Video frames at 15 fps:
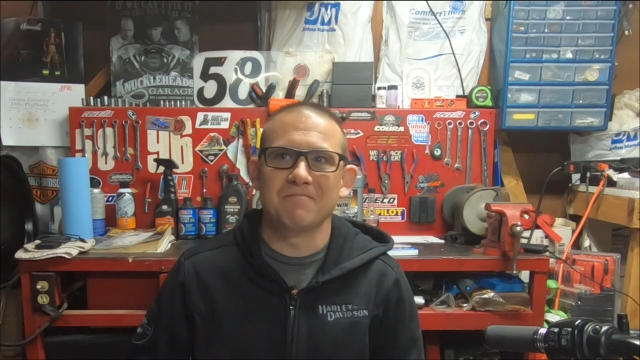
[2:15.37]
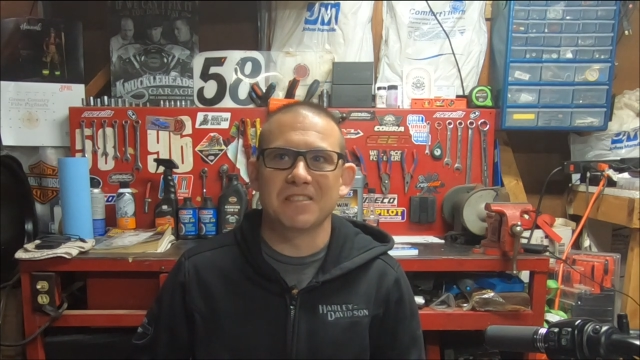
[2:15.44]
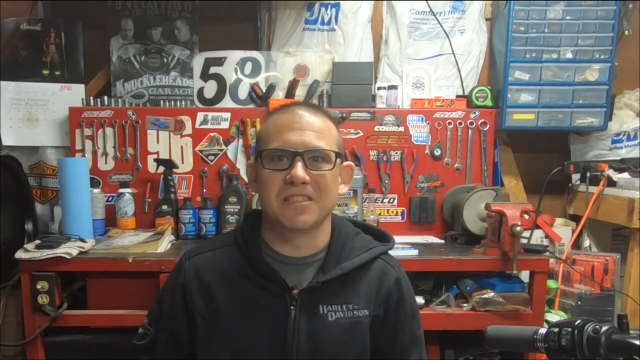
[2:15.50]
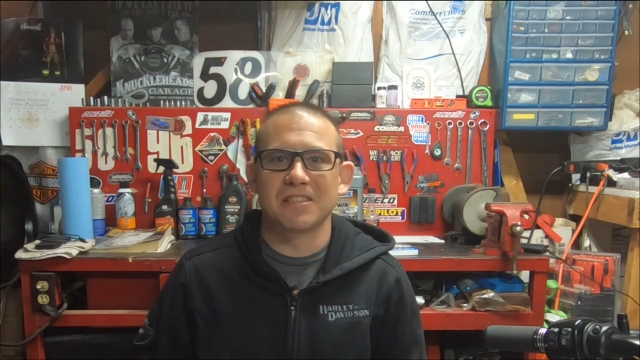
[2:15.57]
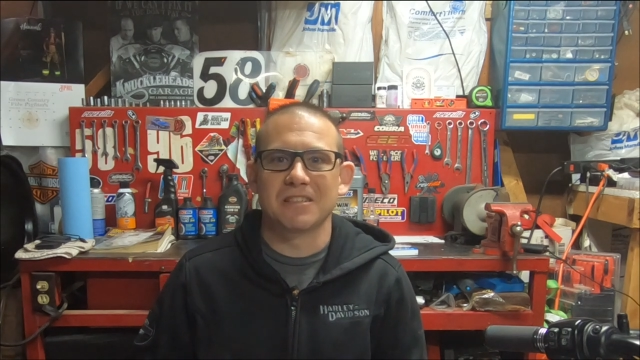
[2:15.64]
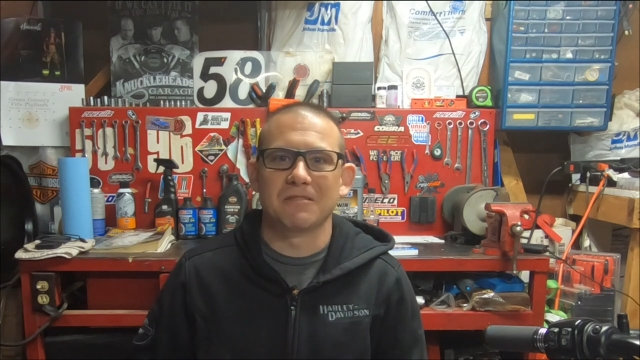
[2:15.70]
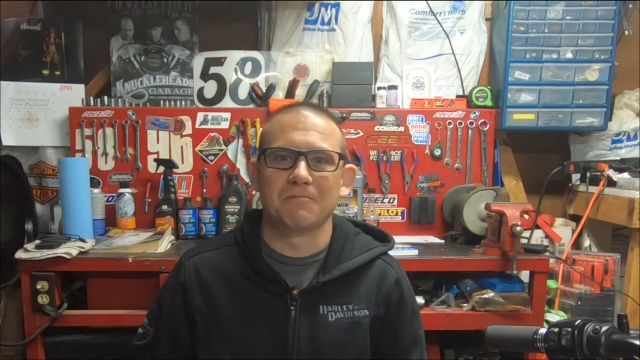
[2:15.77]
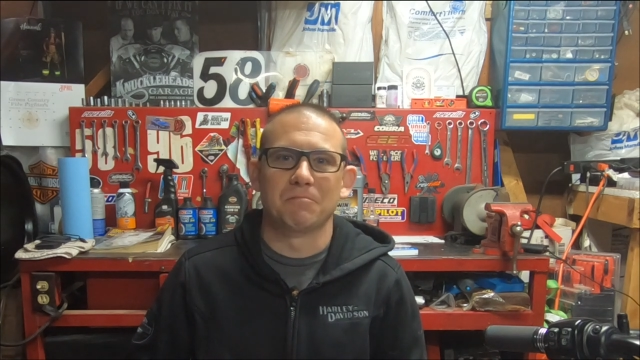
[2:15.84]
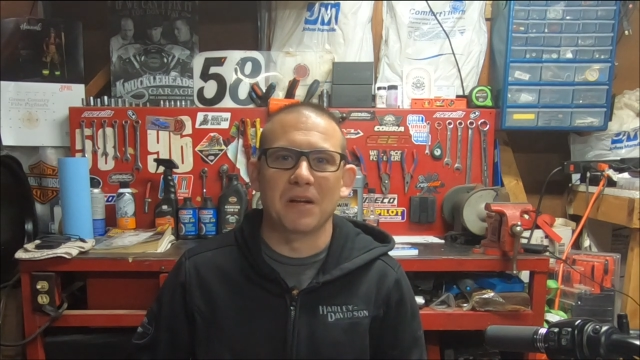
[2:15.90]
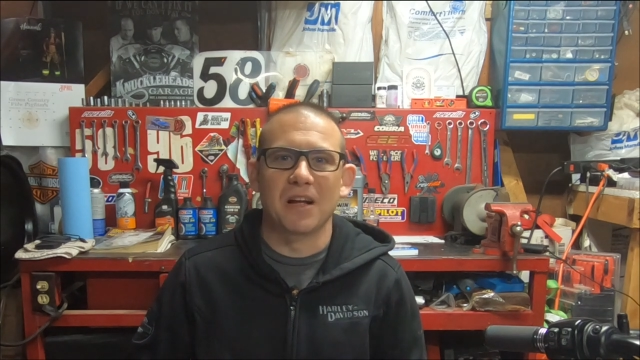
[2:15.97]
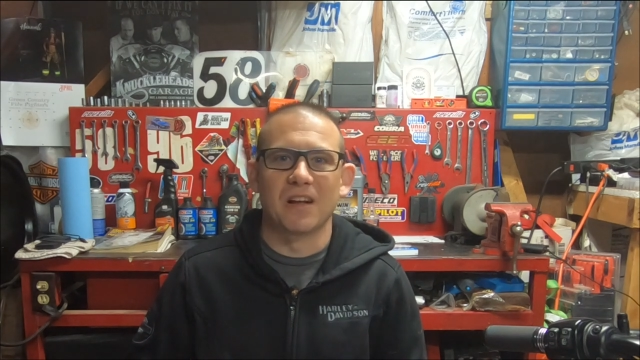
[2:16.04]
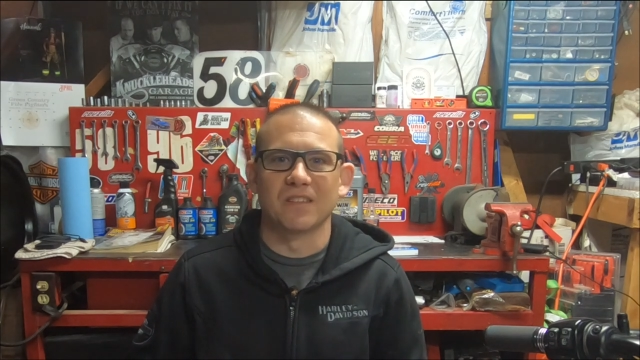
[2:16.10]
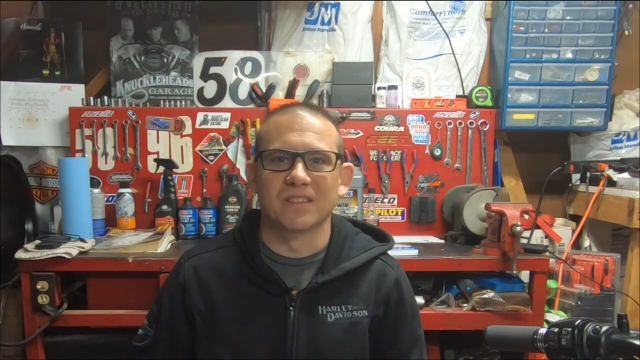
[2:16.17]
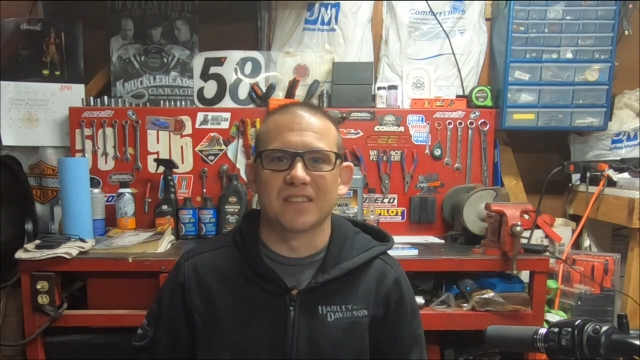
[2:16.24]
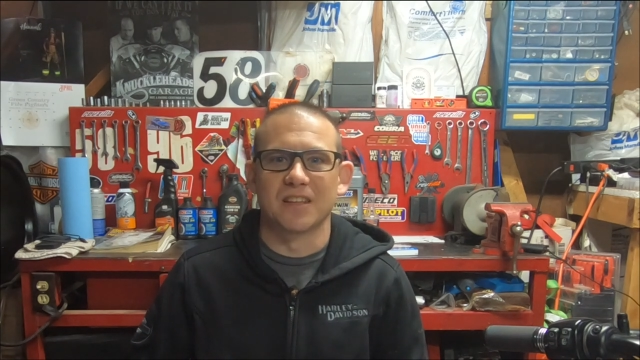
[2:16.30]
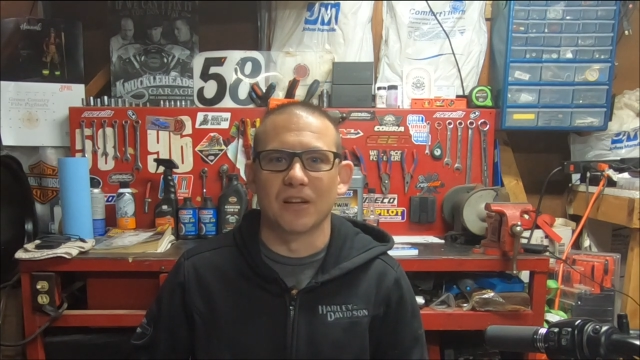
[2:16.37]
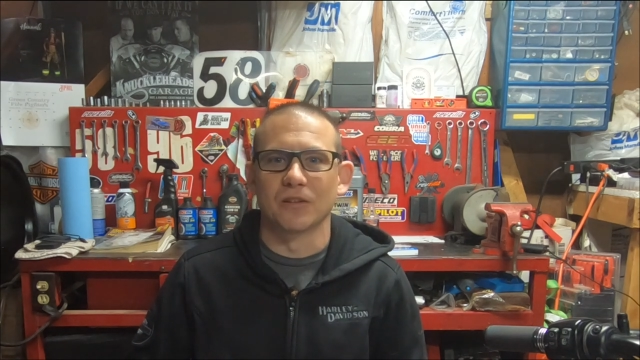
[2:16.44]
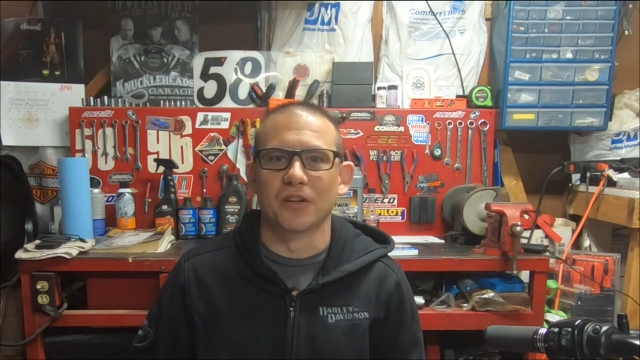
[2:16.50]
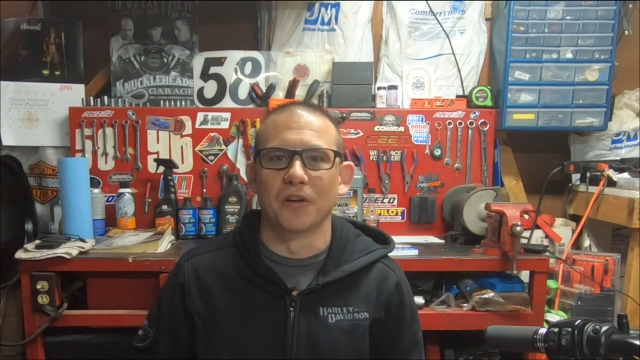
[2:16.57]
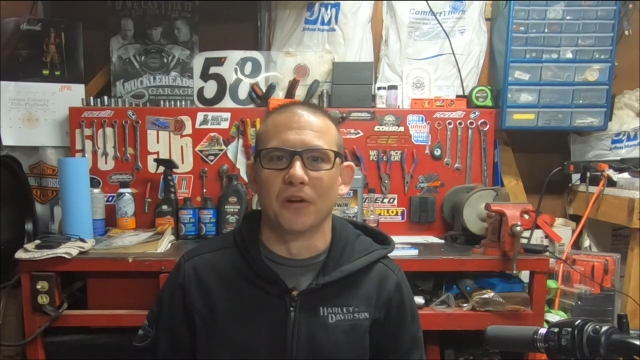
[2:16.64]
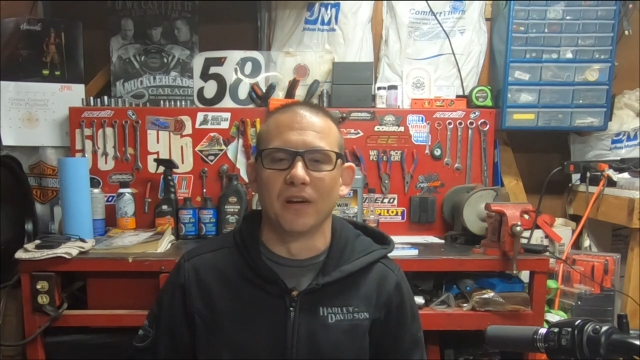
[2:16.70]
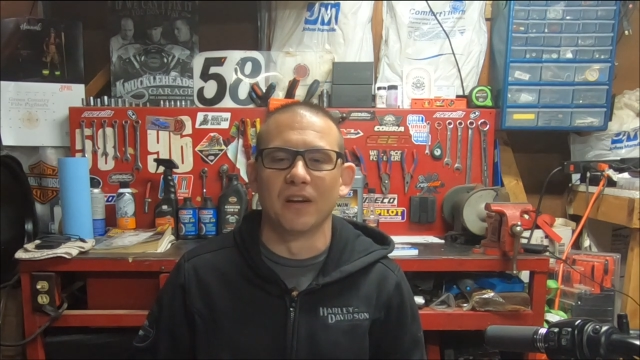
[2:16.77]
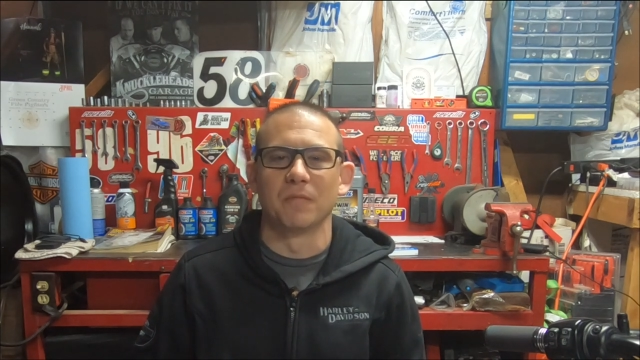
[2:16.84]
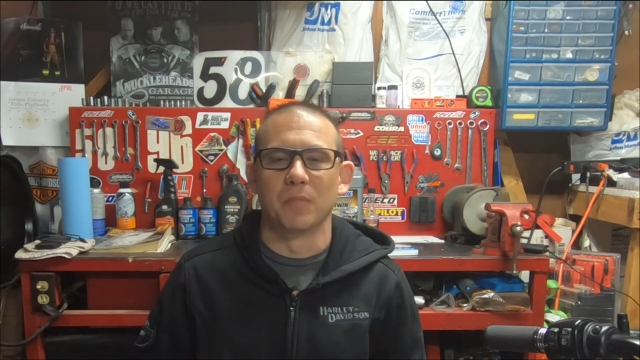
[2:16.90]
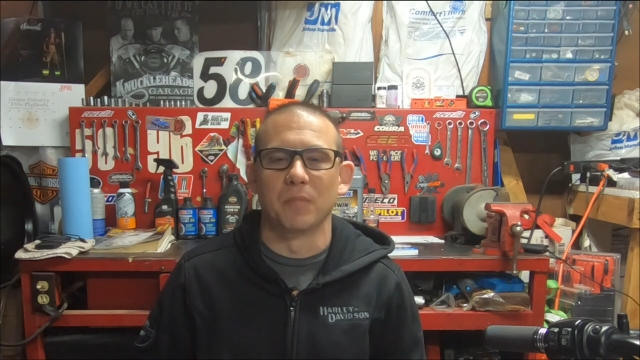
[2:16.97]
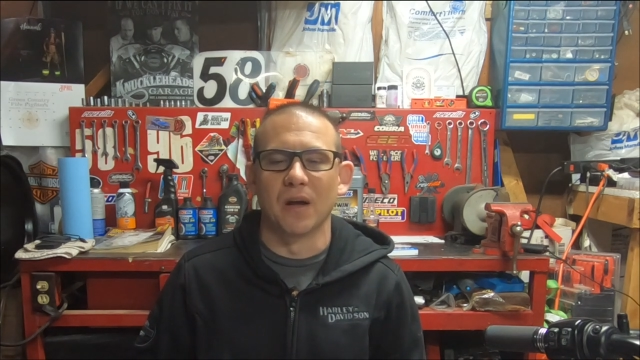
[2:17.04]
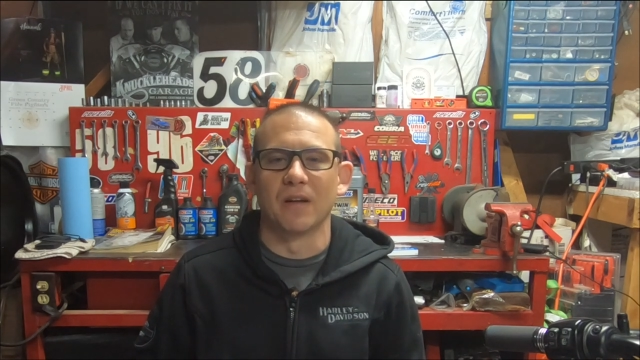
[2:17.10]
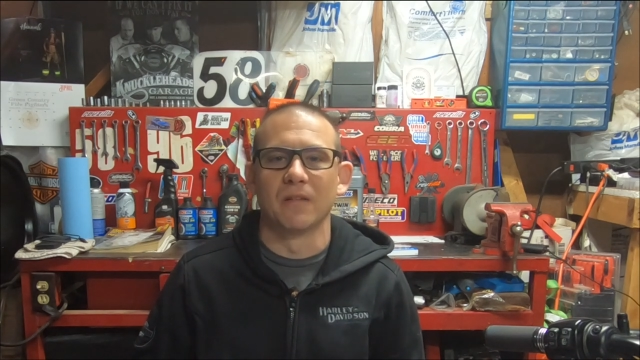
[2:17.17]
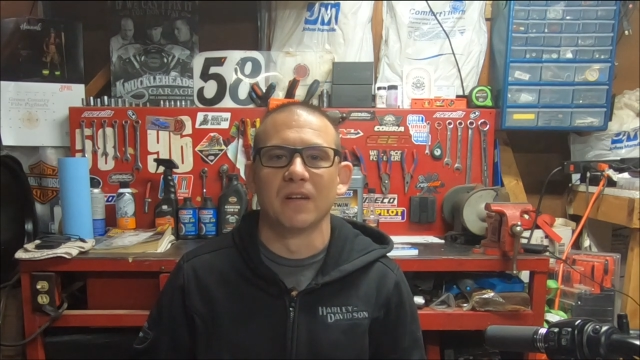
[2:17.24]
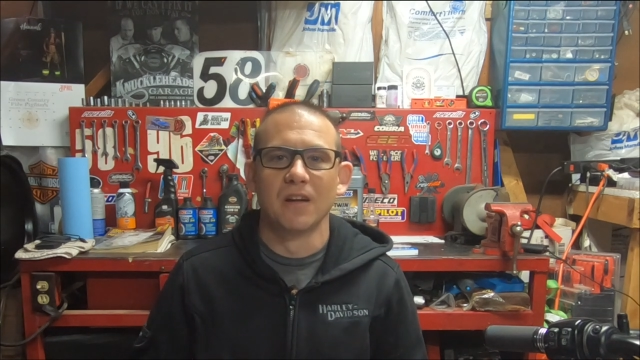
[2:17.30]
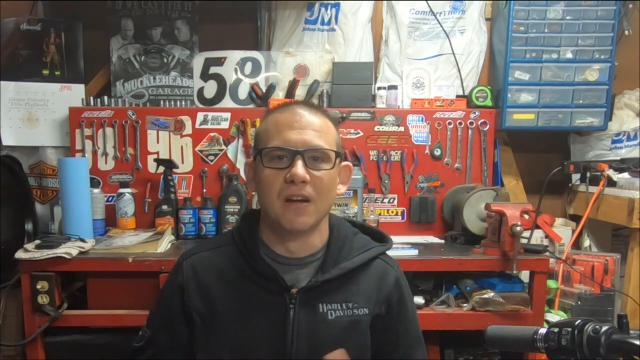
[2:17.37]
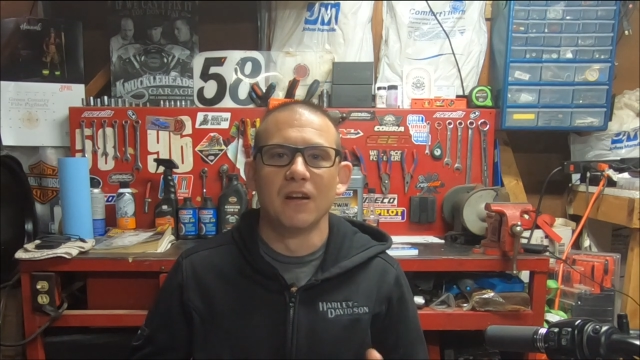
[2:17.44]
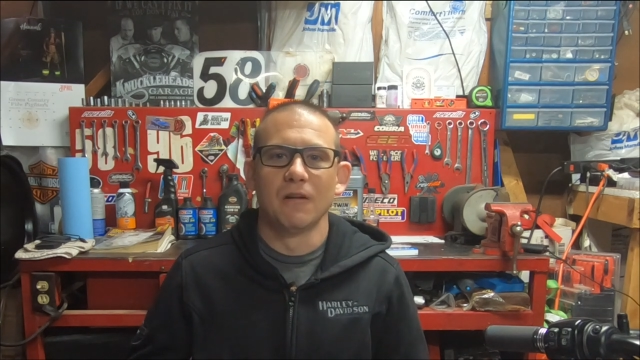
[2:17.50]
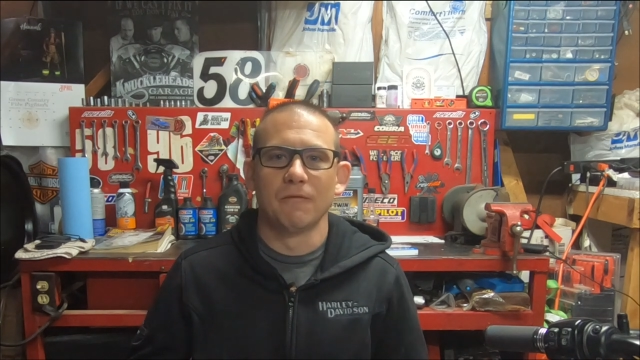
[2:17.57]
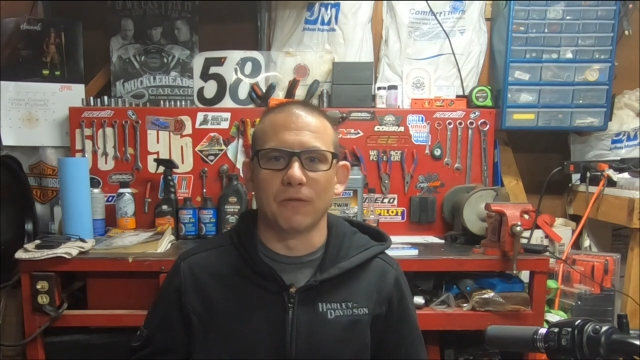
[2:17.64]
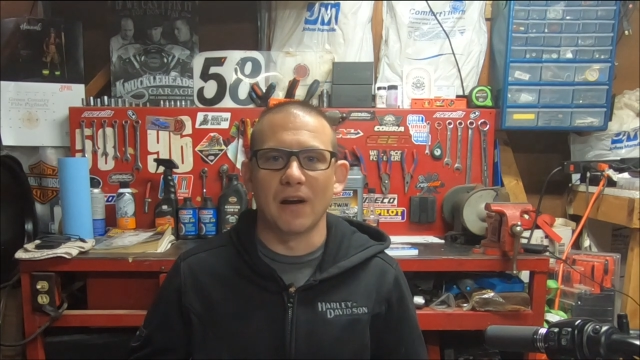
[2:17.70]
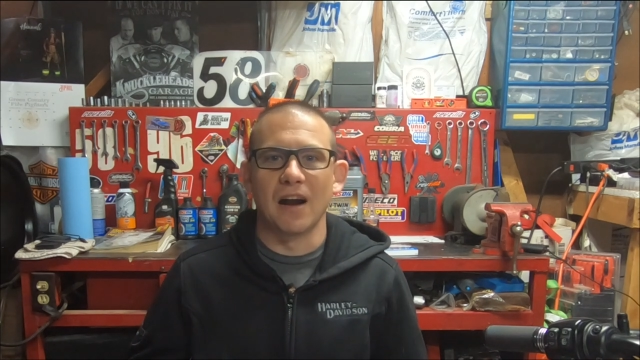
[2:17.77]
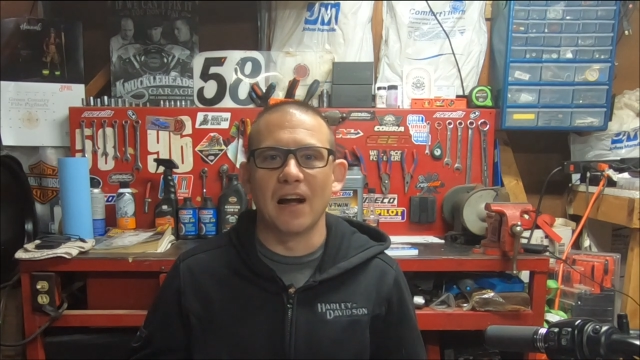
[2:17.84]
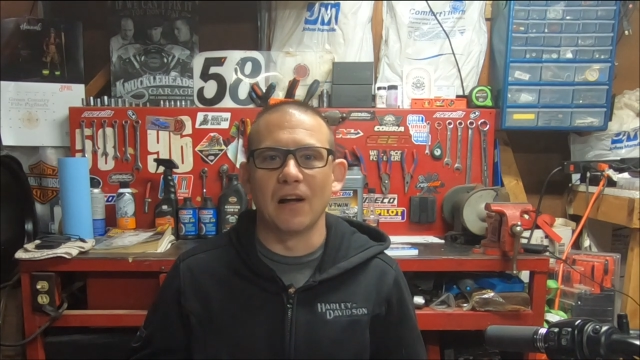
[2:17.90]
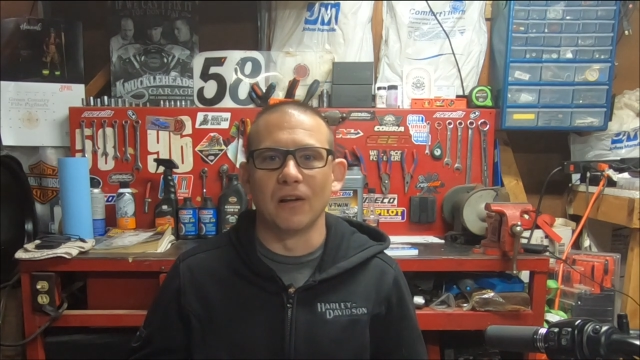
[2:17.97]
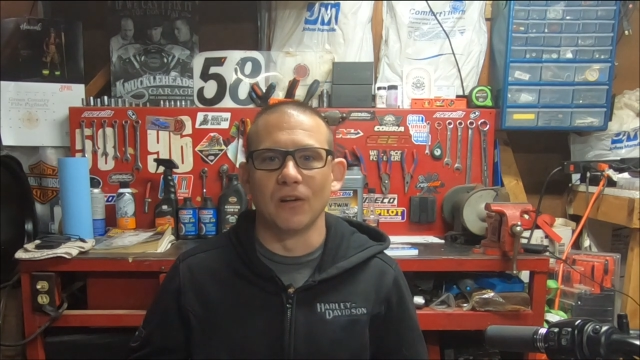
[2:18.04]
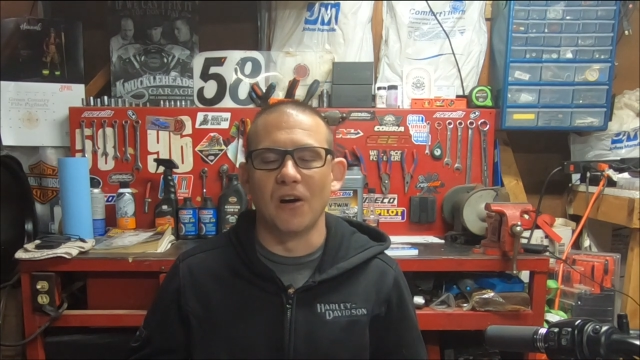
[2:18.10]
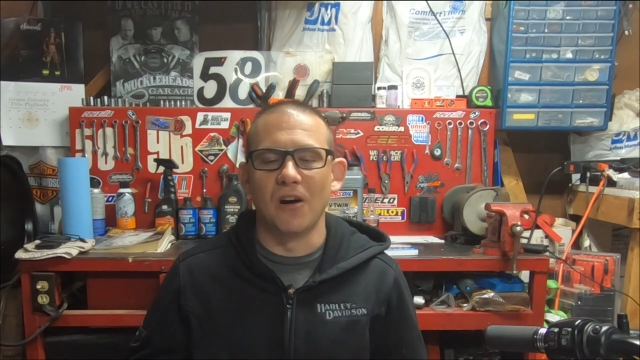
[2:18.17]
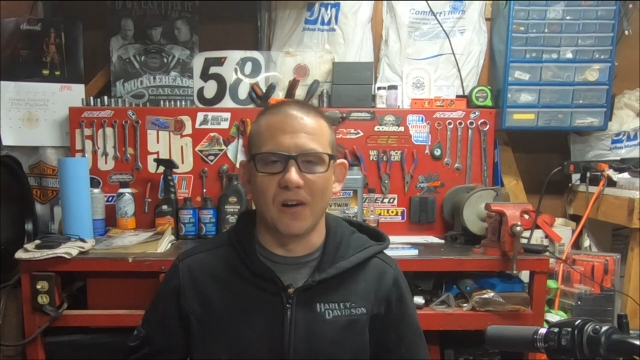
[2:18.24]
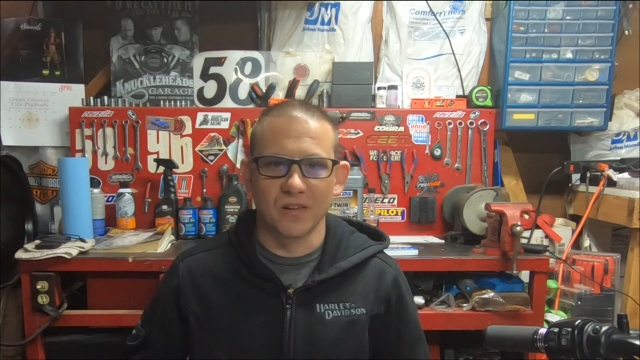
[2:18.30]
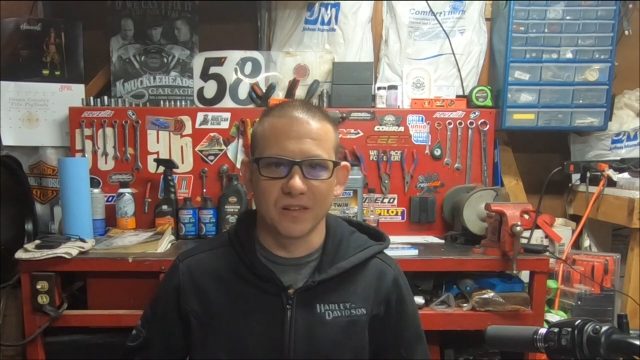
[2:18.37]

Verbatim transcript: eh, belts, they'll do it, but for how long?